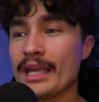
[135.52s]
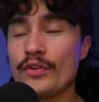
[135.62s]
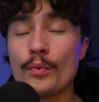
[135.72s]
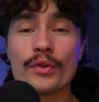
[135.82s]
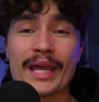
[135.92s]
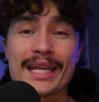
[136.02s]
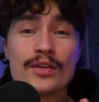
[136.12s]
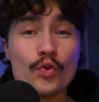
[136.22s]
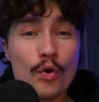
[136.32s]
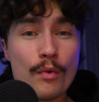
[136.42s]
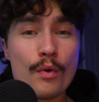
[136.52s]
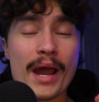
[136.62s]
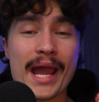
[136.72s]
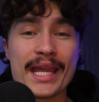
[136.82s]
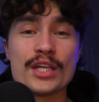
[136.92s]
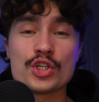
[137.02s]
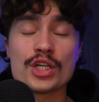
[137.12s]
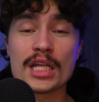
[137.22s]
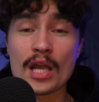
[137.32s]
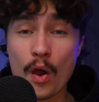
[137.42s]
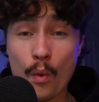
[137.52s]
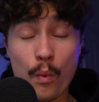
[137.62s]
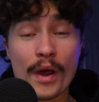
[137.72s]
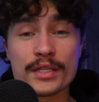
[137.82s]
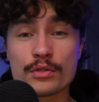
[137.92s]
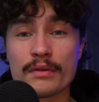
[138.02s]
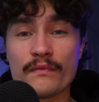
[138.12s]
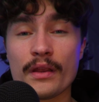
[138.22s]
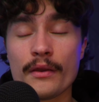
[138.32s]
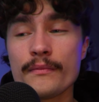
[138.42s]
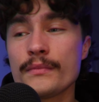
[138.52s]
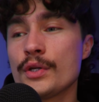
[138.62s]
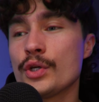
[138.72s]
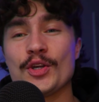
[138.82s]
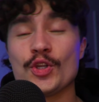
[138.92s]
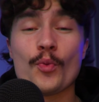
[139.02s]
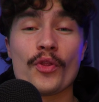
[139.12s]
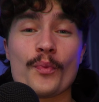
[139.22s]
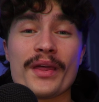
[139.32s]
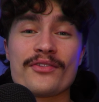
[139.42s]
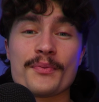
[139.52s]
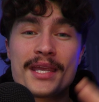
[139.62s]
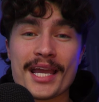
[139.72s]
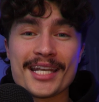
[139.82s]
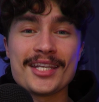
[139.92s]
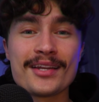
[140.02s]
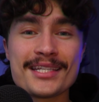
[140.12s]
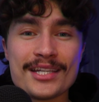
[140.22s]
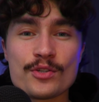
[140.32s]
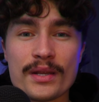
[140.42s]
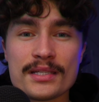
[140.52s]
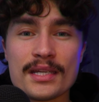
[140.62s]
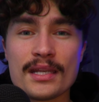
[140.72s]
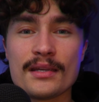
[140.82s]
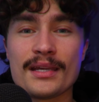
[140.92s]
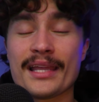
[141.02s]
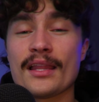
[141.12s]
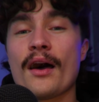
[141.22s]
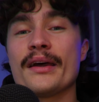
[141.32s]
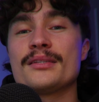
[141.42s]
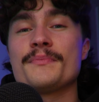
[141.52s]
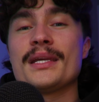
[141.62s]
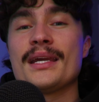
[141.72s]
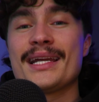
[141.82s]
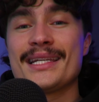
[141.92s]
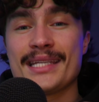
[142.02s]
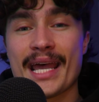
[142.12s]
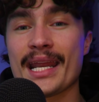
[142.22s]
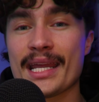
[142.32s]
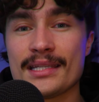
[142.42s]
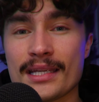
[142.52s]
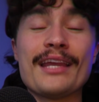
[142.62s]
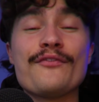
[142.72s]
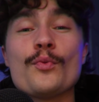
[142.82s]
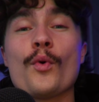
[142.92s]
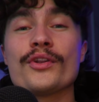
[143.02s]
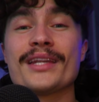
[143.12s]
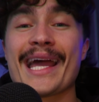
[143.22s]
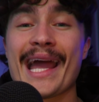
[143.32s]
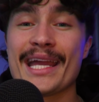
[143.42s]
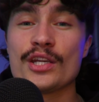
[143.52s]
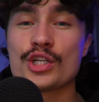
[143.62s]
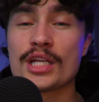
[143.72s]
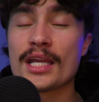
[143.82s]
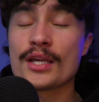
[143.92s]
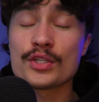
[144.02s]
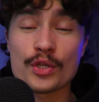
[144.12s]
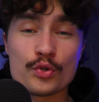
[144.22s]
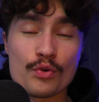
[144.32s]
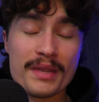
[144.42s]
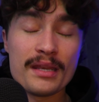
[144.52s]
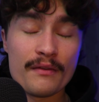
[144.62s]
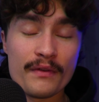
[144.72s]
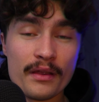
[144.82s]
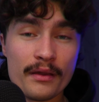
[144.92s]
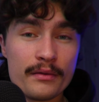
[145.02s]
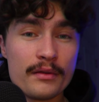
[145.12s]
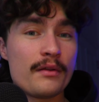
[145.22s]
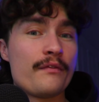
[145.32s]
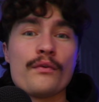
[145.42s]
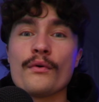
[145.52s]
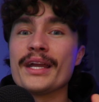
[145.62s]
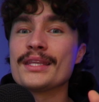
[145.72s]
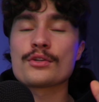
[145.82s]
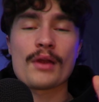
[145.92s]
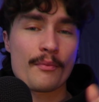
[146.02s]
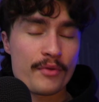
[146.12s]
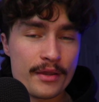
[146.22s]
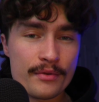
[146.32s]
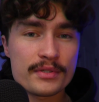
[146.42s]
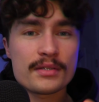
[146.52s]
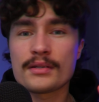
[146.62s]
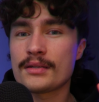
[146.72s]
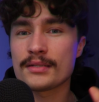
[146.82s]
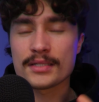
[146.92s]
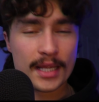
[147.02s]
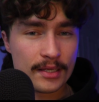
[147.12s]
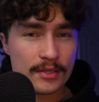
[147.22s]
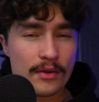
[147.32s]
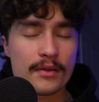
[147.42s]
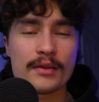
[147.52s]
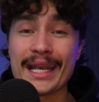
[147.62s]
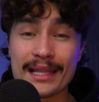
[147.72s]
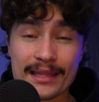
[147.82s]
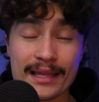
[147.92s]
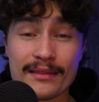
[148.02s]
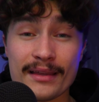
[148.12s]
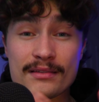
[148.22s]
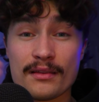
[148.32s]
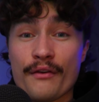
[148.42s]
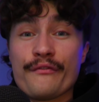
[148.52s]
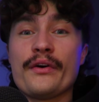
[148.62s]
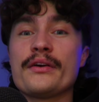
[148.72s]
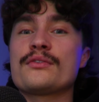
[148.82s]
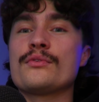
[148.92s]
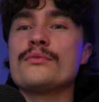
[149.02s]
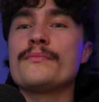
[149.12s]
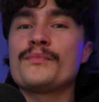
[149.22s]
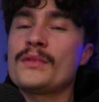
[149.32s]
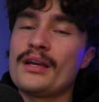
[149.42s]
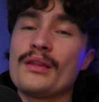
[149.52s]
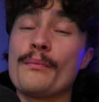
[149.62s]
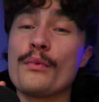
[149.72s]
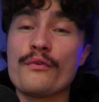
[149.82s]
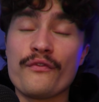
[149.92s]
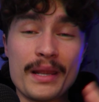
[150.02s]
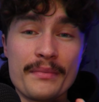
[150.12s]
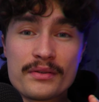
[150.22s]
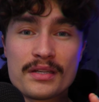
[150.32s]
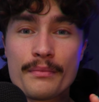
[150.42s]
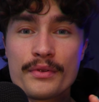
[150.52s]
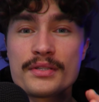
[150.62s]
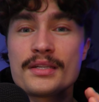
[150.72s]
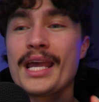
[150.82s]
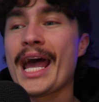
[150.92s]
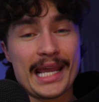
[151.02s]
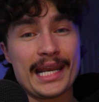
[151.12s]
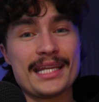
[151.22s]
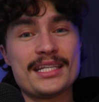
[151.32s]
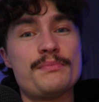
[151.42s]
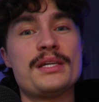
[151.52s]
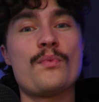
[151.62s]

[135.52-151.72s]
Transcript: If you want a normal HD widescreen video, you want the width to be 1920 and the height to be 1080. If you want a HD social media video for Instagram Reels, TikTok, anything that is vertical, then we'll flip those numbers 1080p